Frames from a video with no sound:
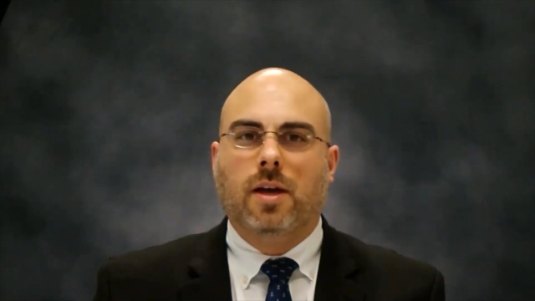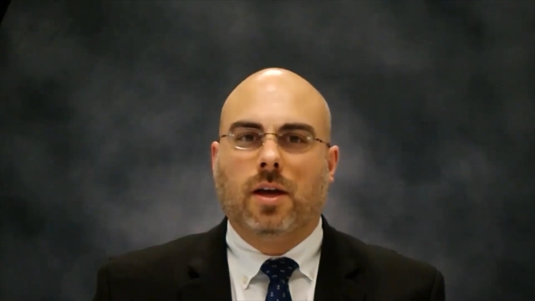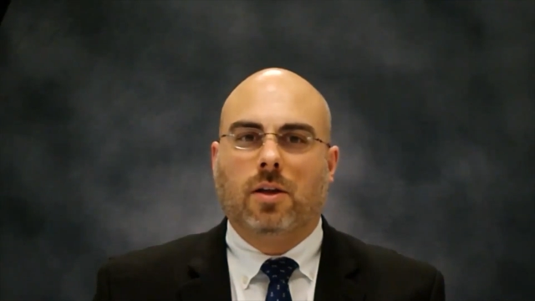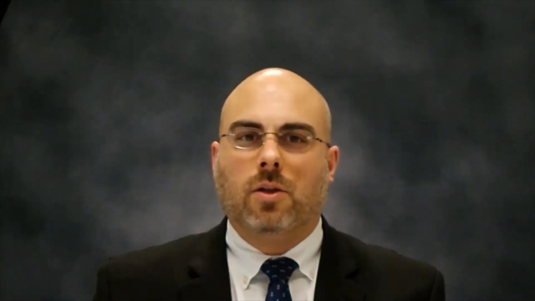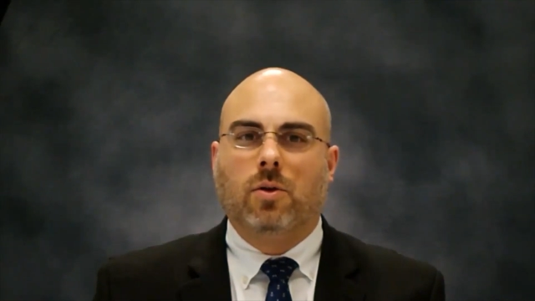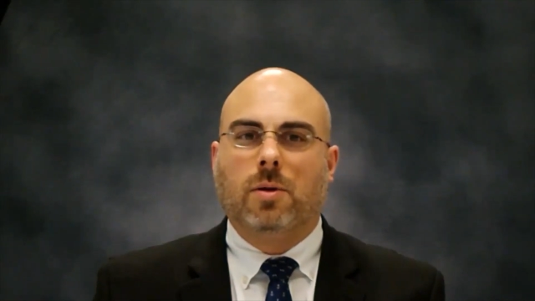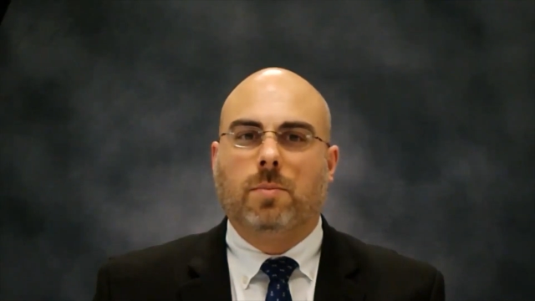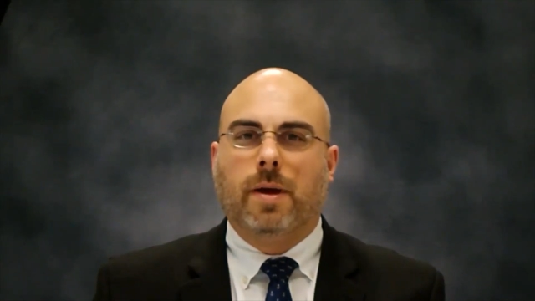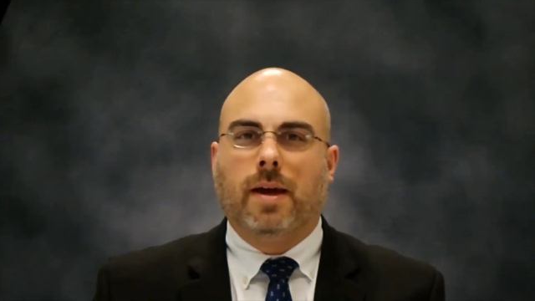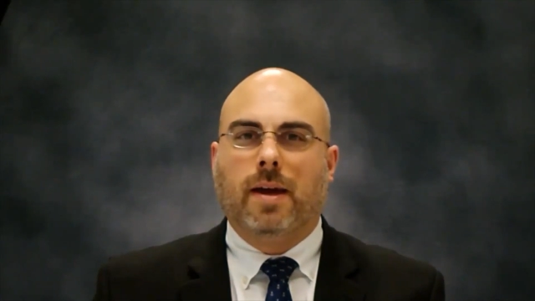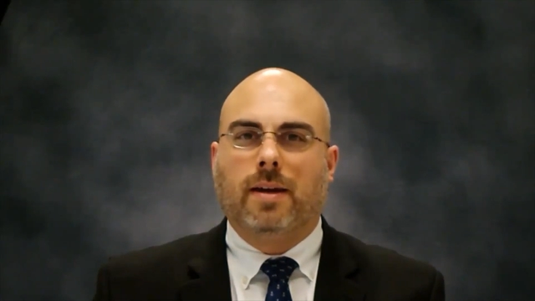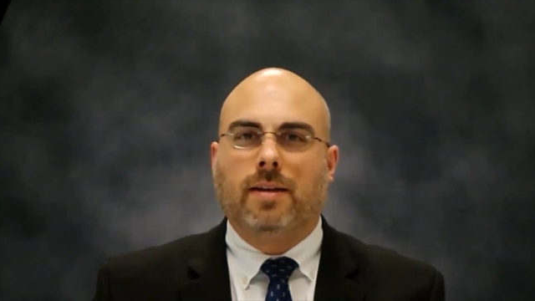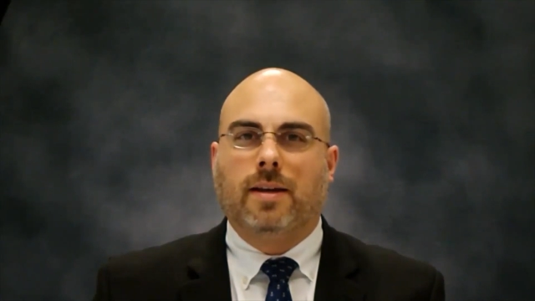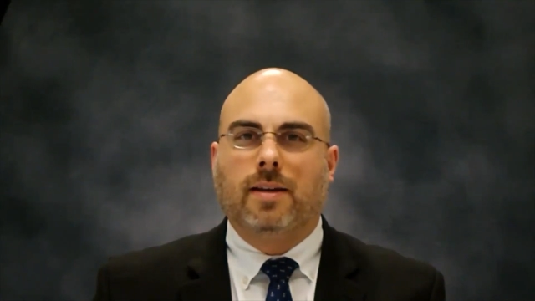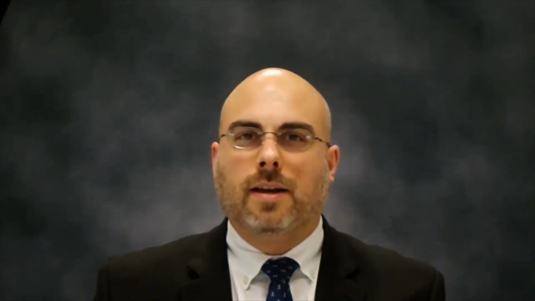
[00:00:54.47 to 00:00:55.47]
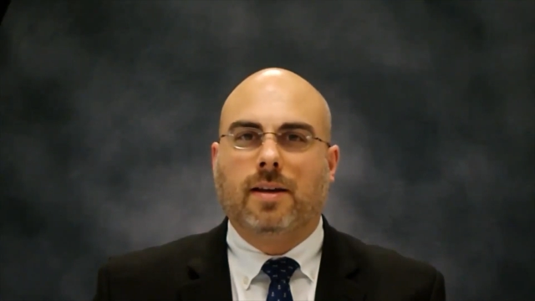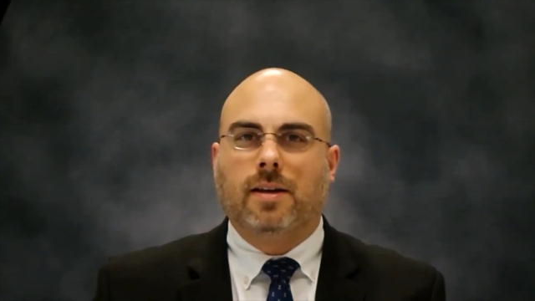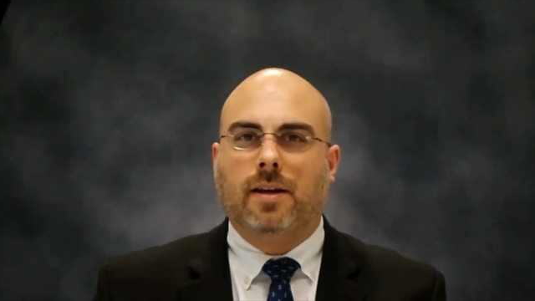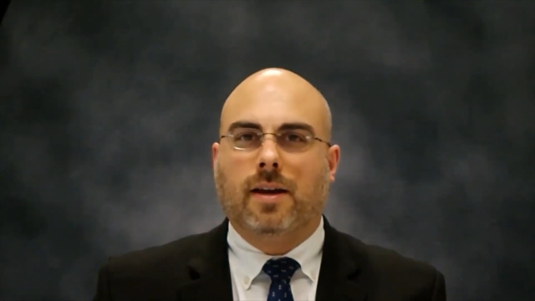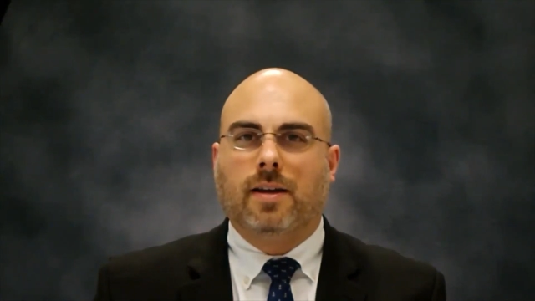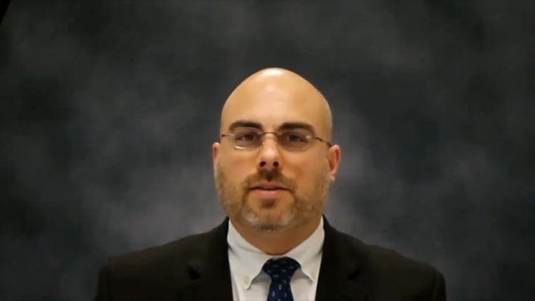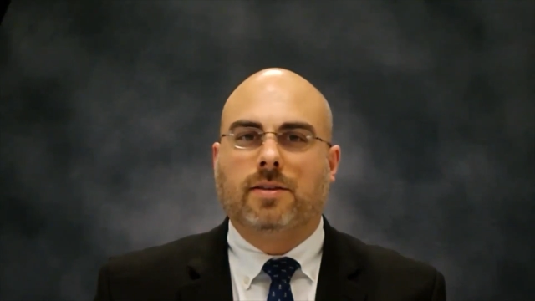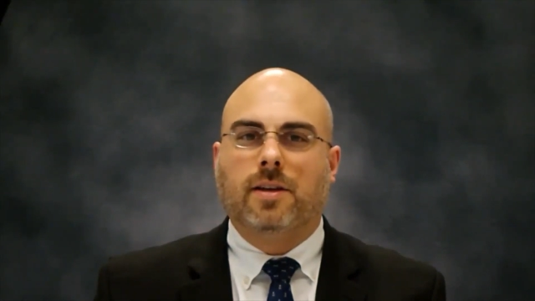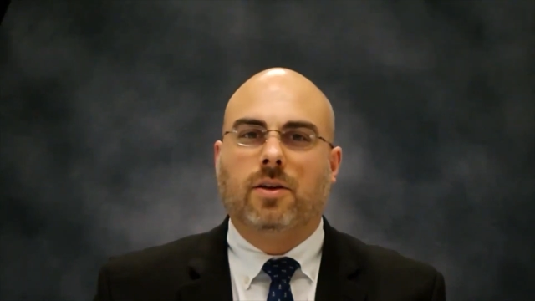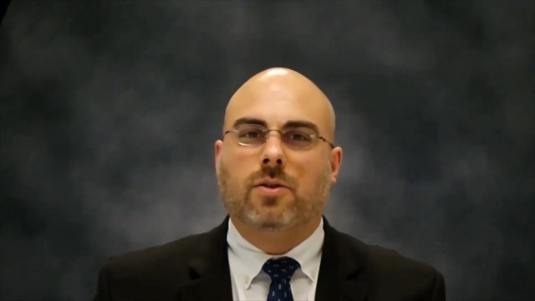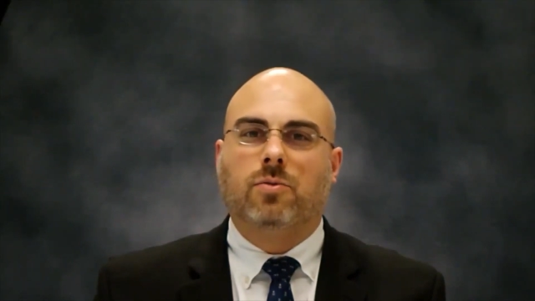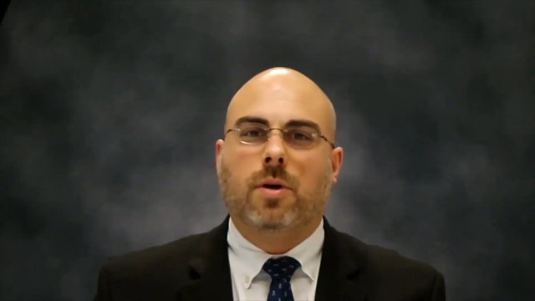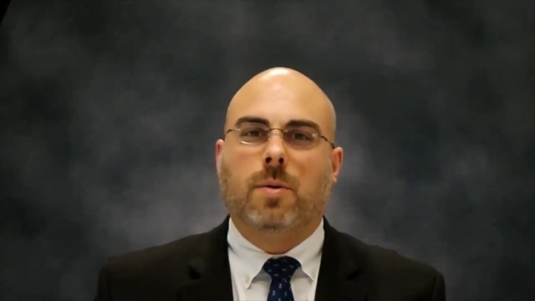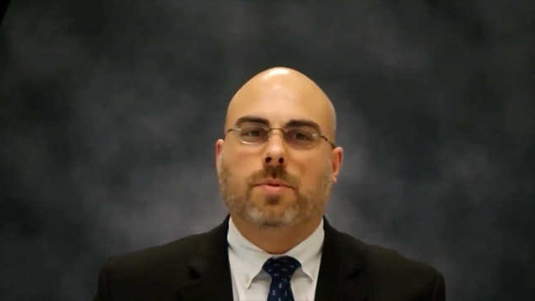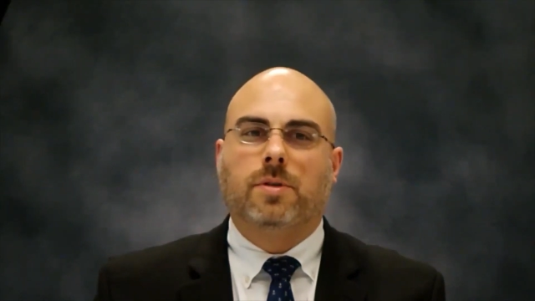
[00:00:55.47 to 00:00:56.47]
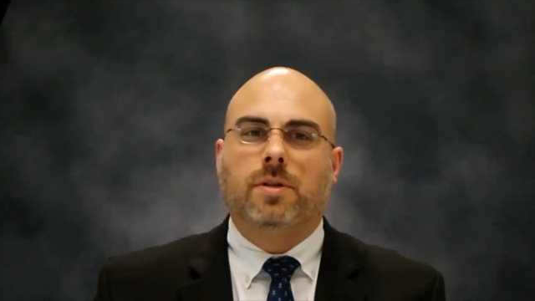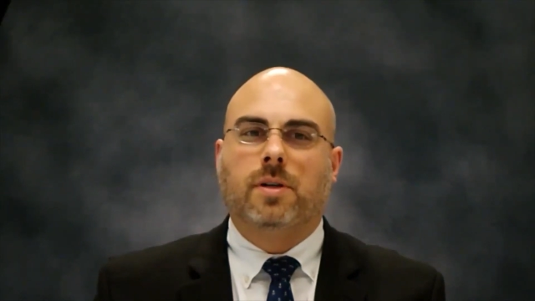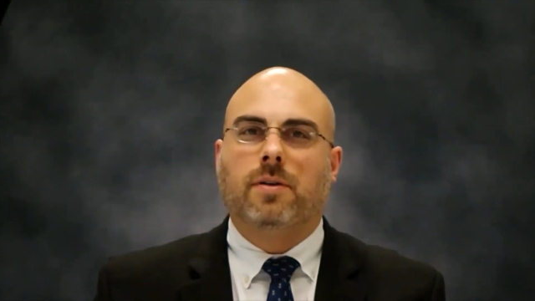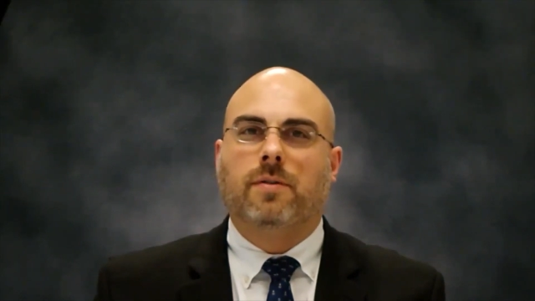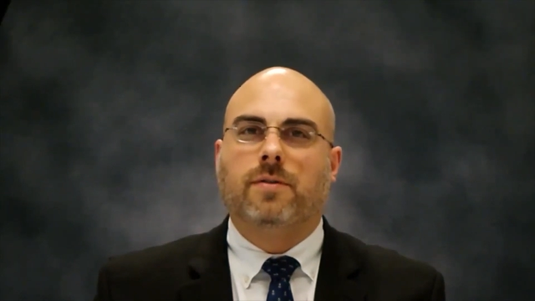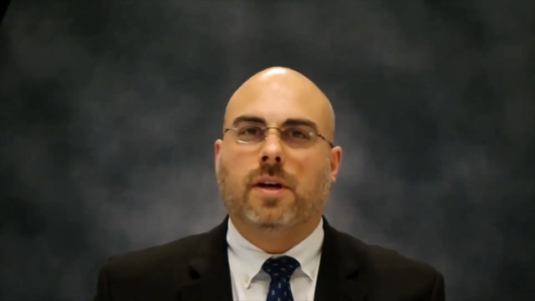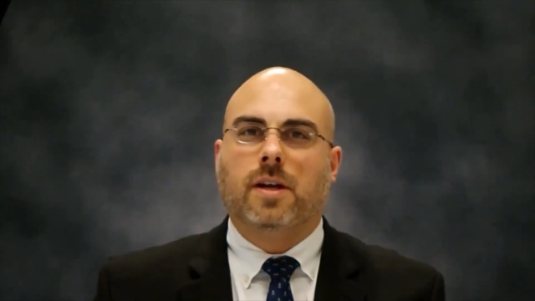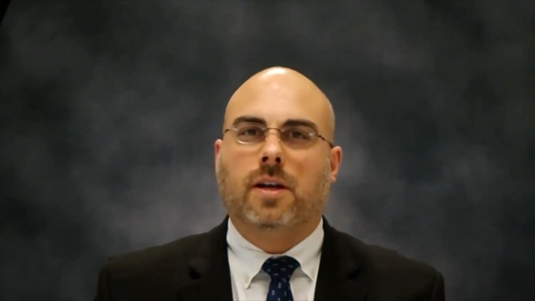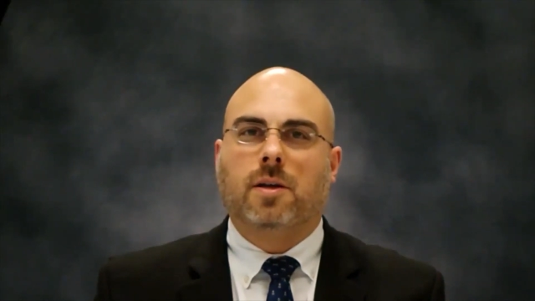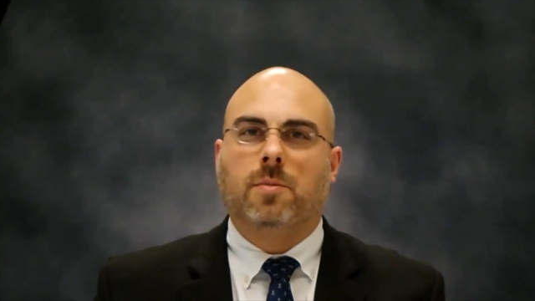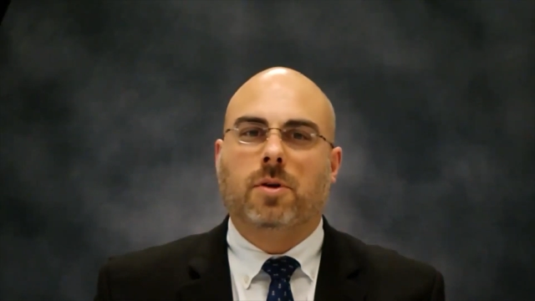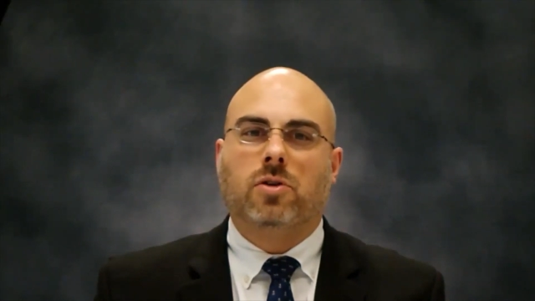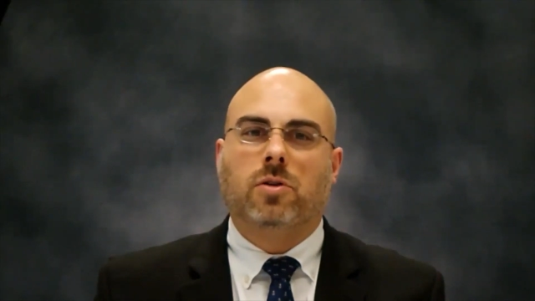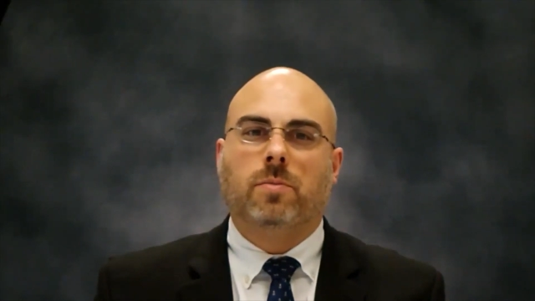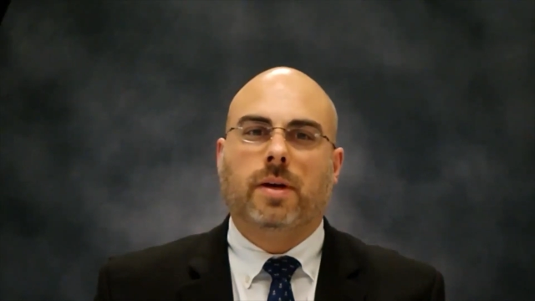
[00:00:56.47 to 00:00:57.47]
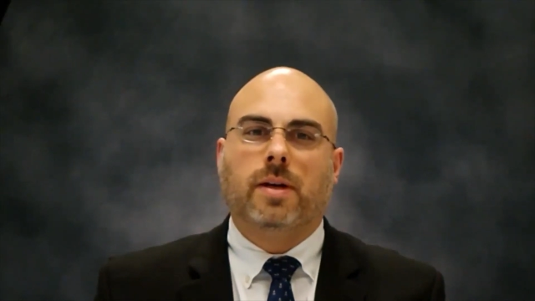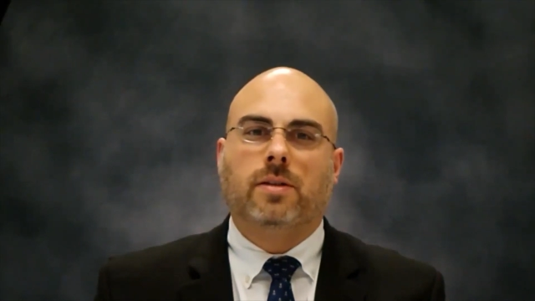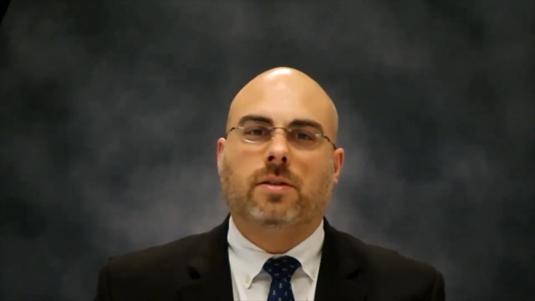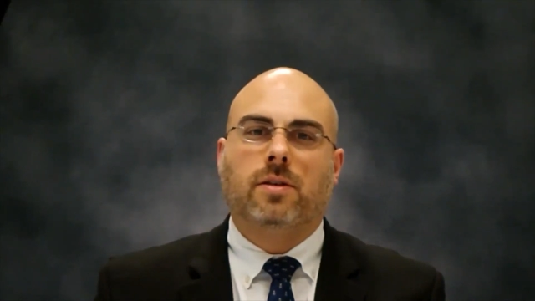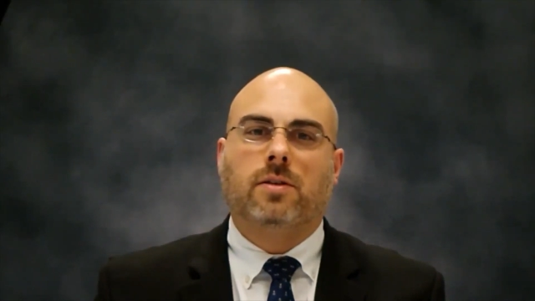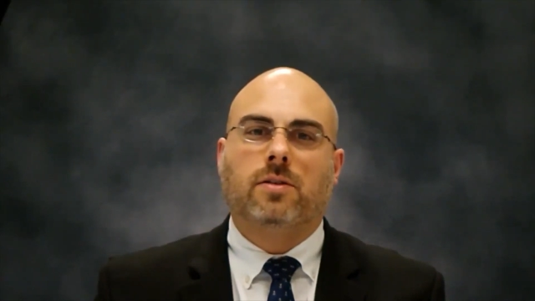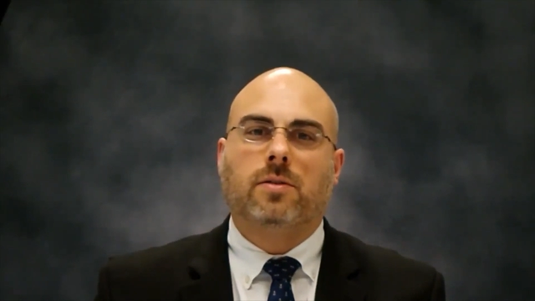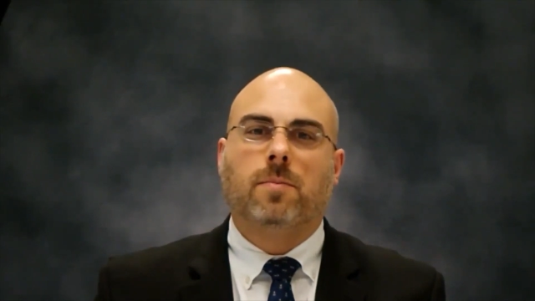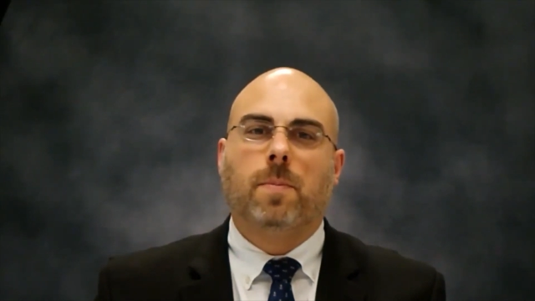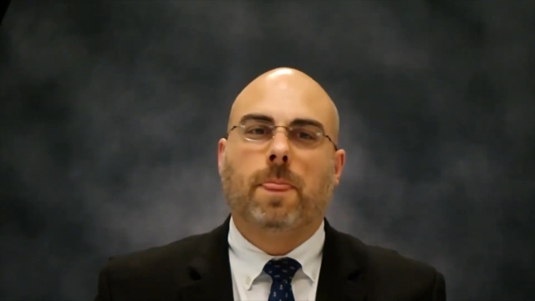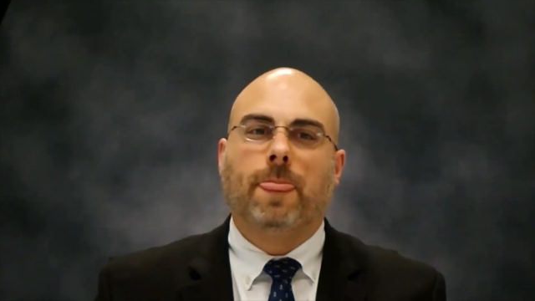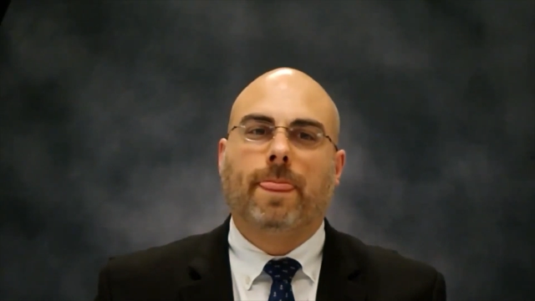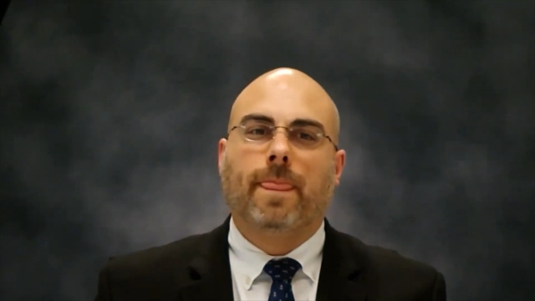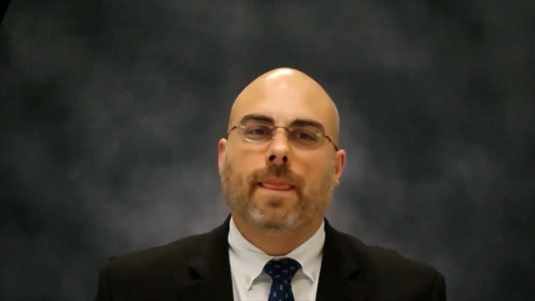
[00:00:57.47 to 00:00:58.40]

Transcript: including paying 1099 sales representatives on a commission basis.